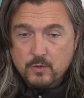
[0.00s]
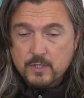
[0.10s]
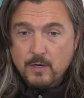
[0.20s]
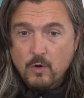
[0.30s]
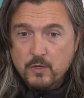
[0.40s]
There's
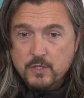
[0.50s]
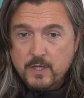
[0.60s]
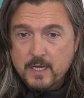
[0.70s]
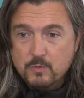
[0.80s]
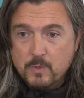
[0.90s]
still lots of
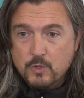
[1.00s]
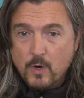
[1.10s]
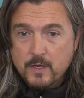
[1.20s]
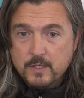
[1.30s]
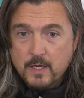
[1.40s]
things we're
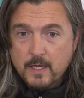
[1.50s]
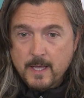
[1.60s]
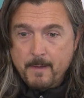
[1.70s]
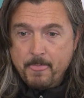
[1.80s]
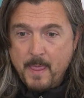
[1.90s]
trying to
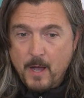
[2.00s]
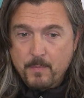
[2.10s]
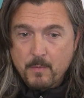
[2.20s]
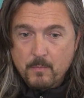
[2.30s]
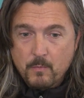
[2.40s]
help
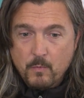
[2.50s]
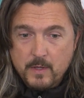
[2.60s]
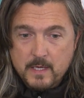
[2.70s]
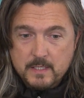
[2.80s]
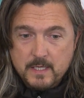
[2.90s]
him
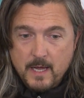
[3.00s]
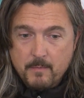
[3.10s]
with his